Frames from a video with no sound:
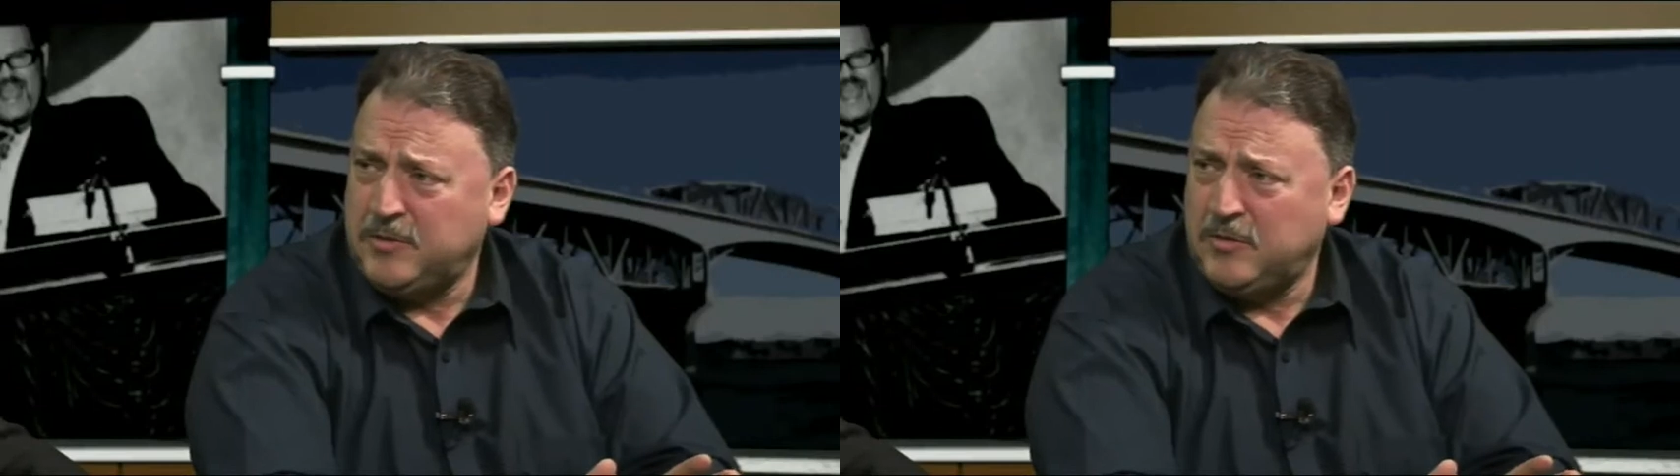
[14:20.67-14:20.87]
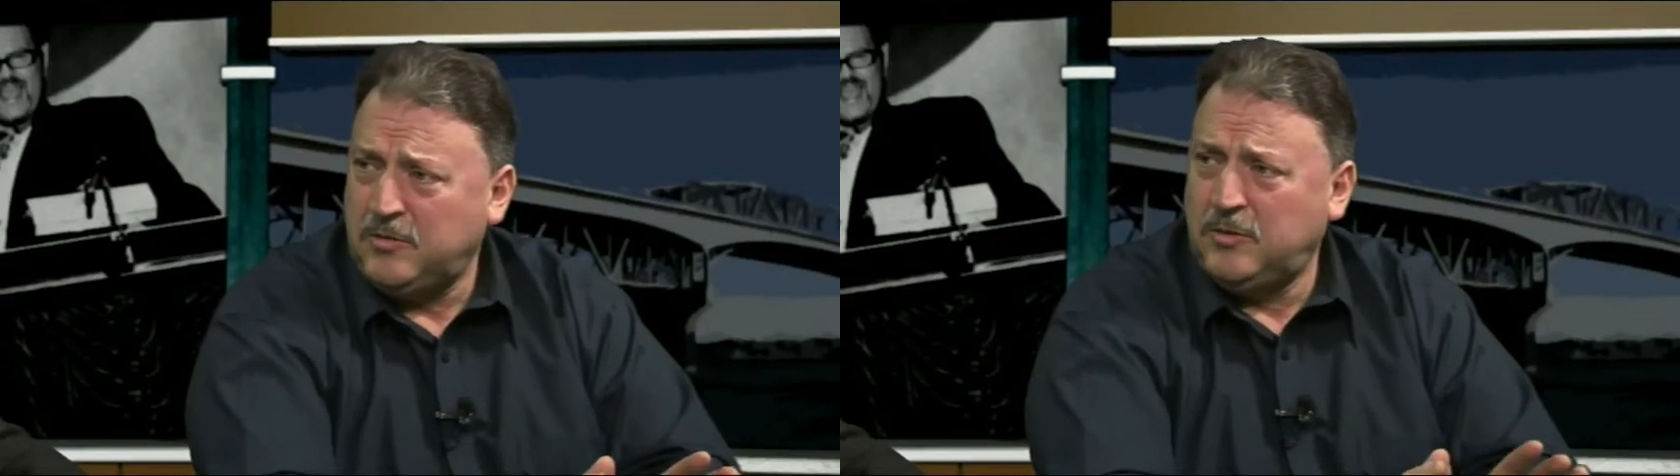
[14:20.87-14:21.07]

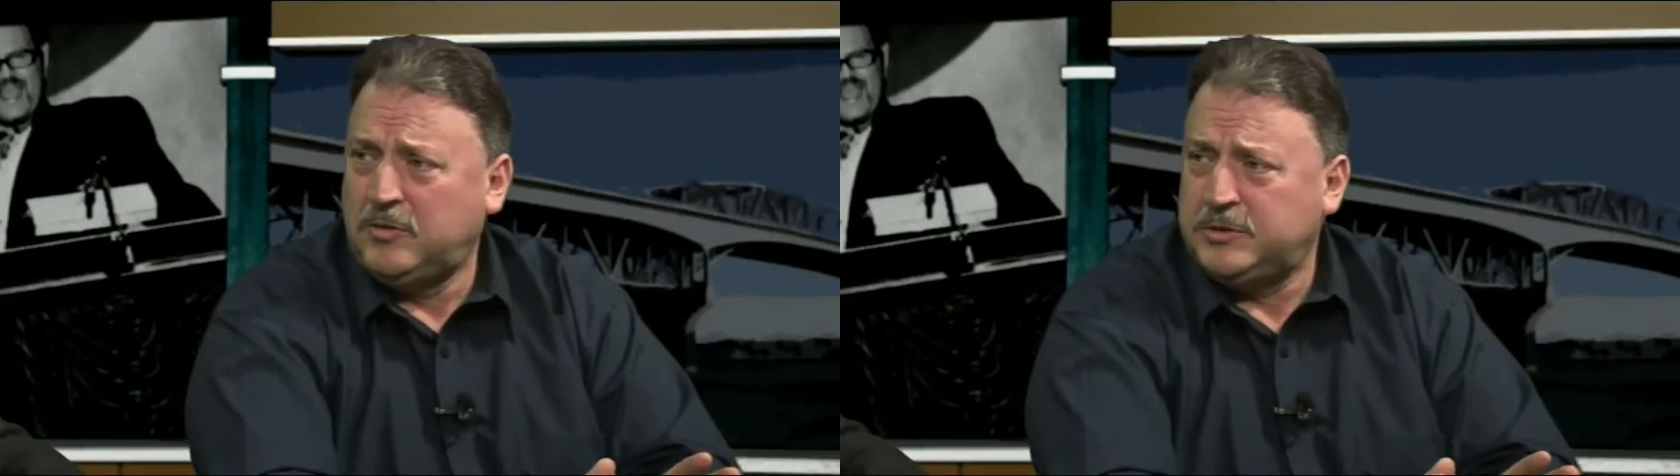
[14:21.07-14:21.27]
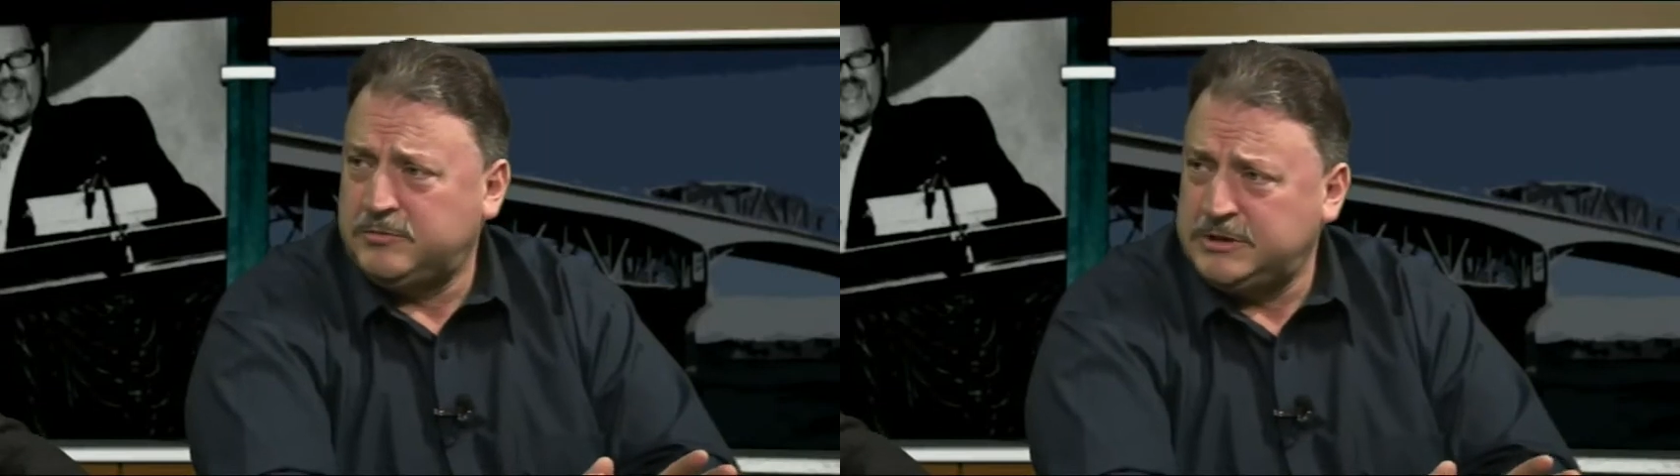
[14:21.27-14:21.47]
All
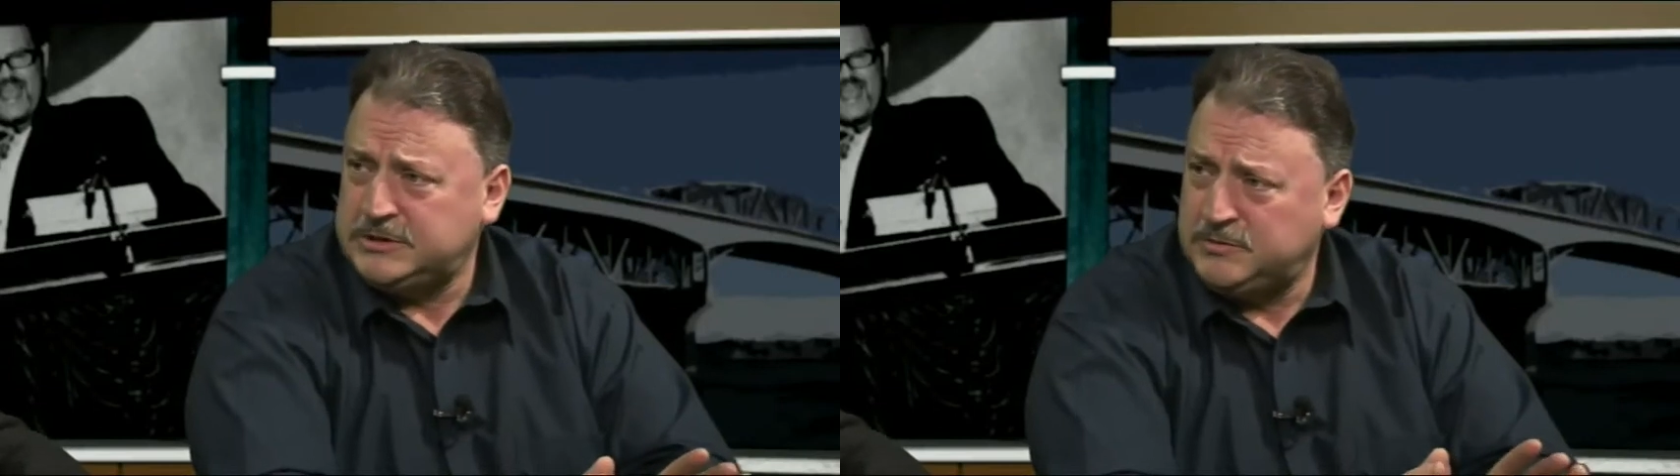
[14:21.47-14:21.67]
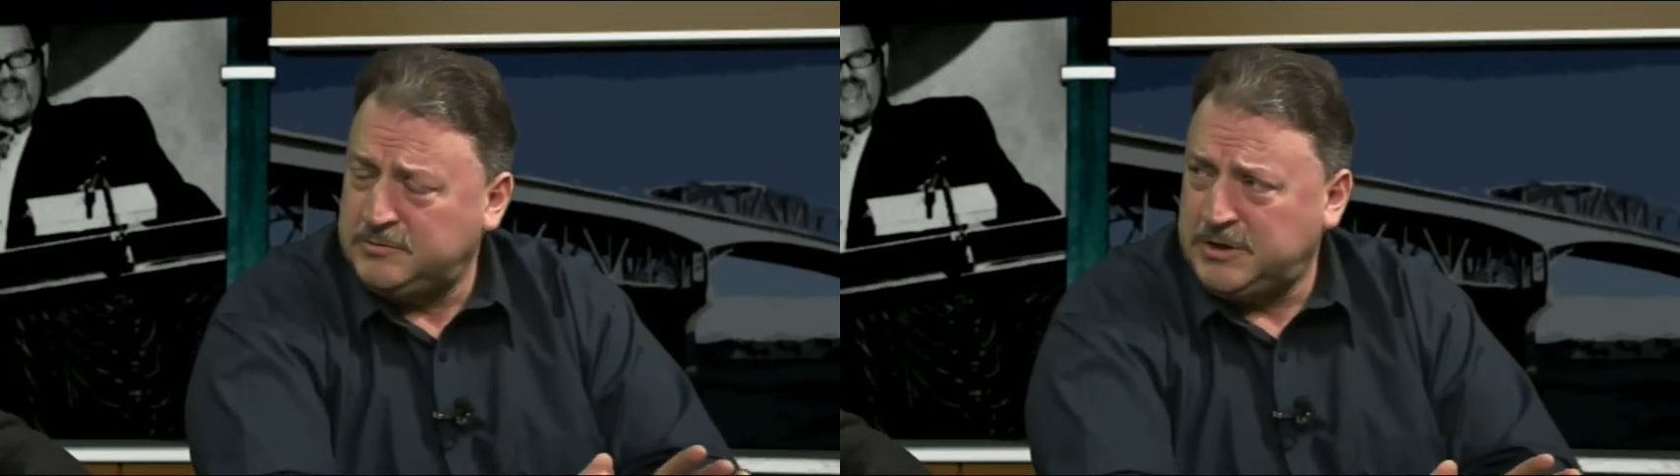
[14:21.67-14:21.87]
the
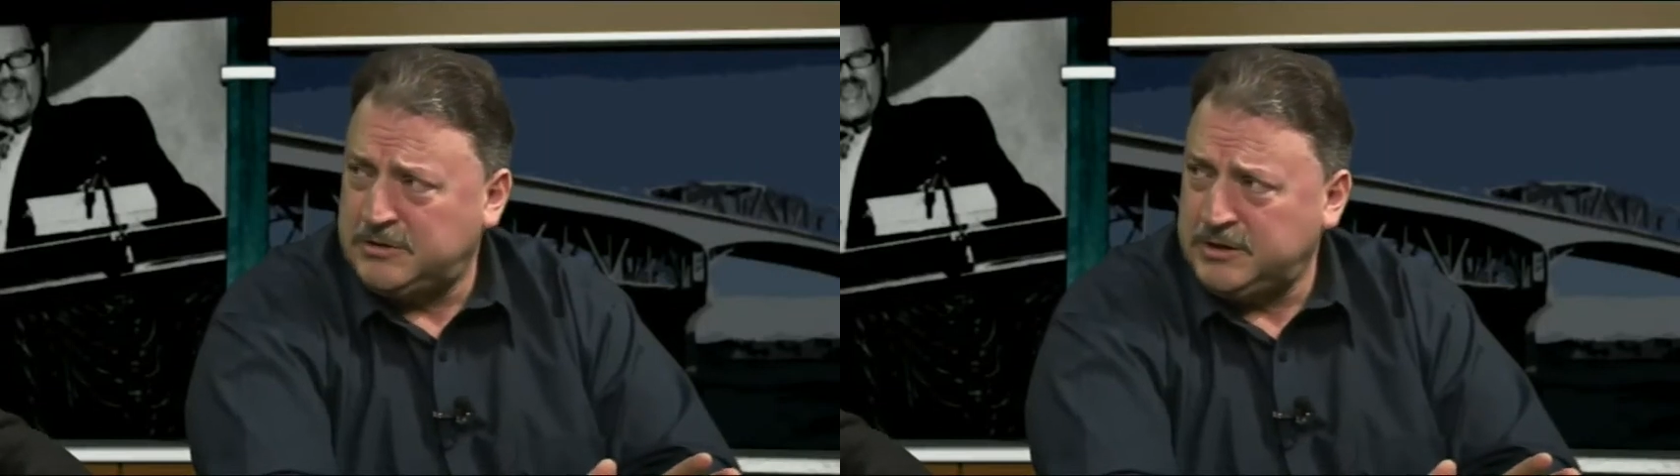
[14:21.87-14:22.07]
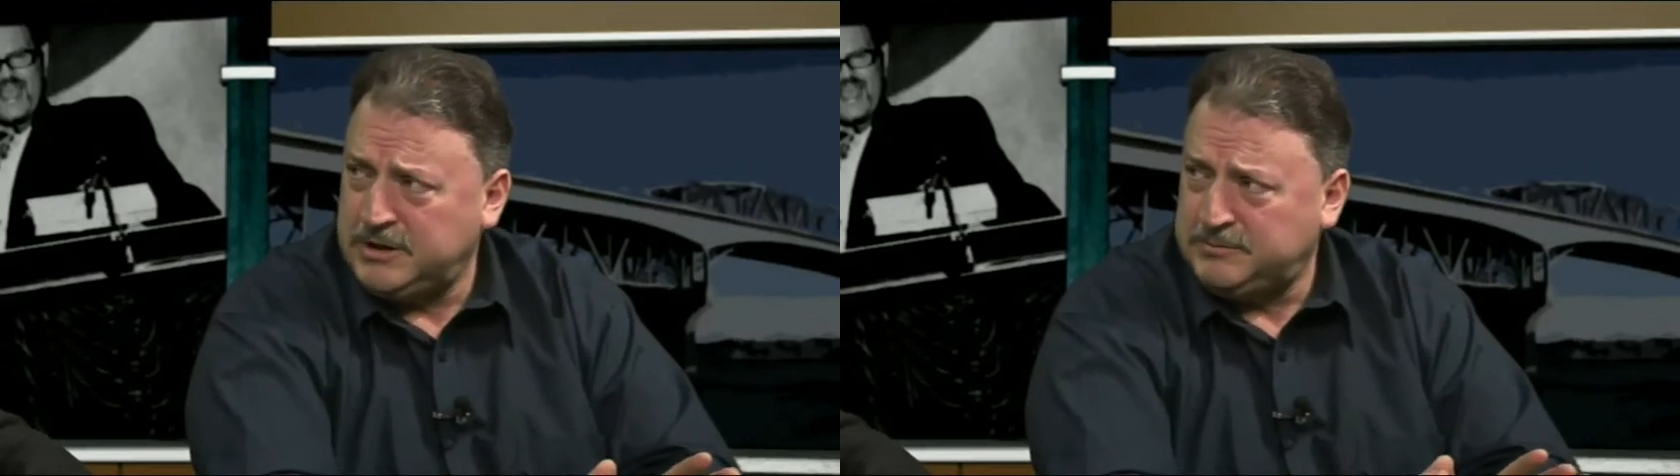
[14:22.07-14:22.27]
rest were
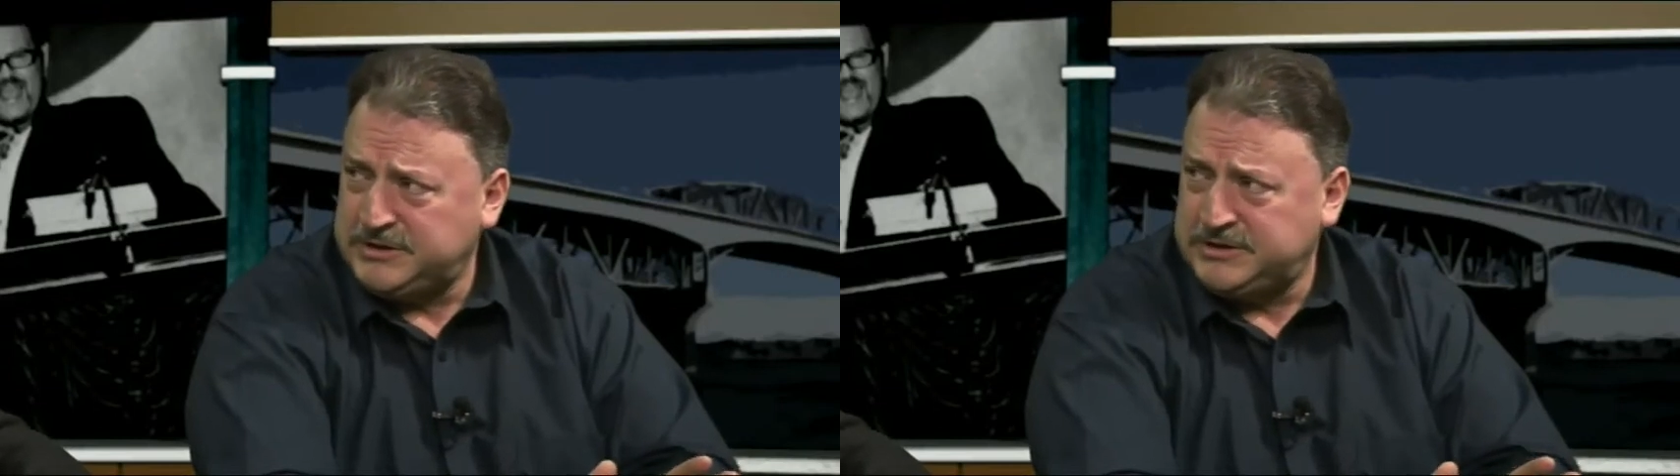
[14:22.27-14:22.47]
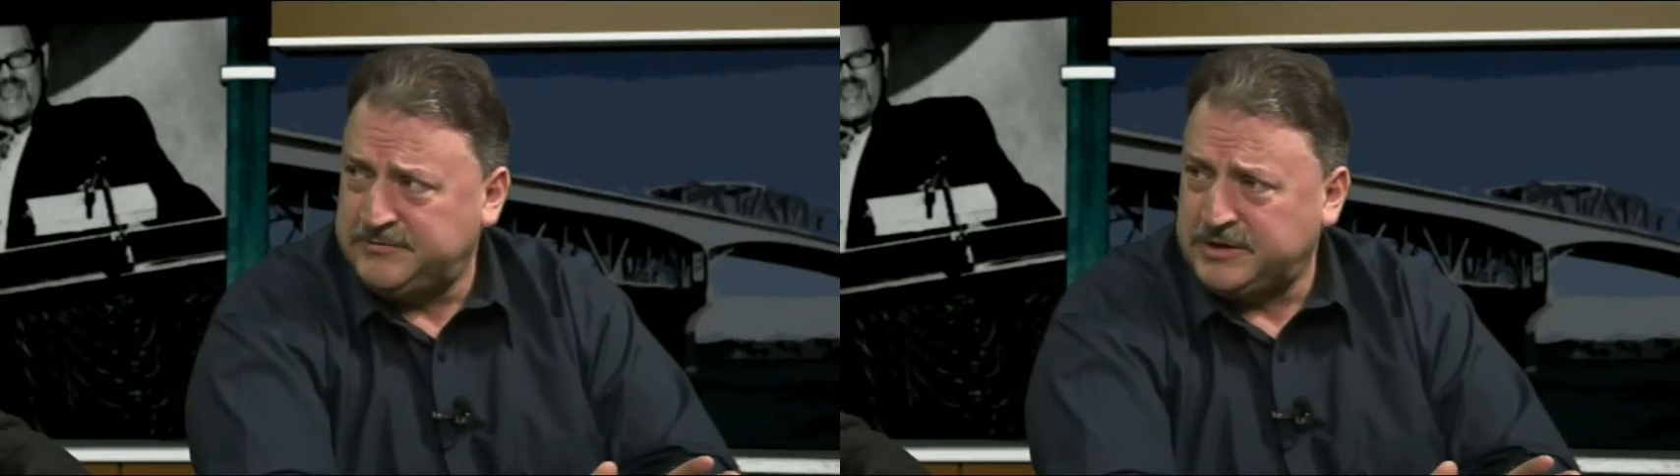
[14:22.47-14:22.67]
Maori and
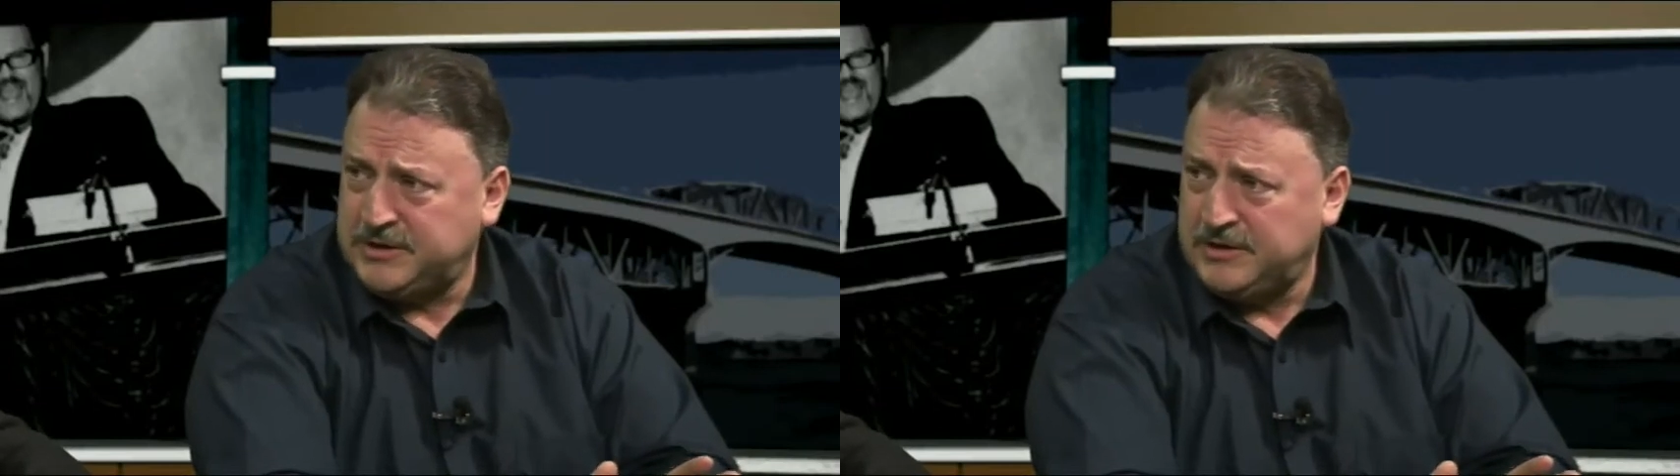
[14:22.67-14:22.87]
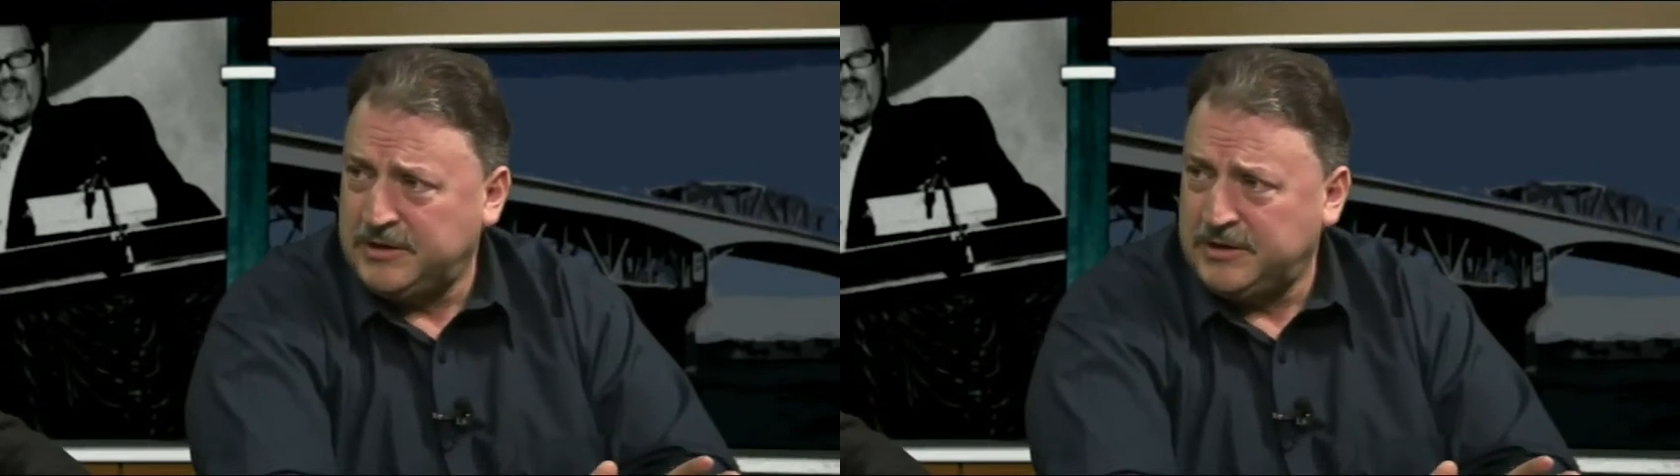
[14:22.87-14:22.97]
Pacifica,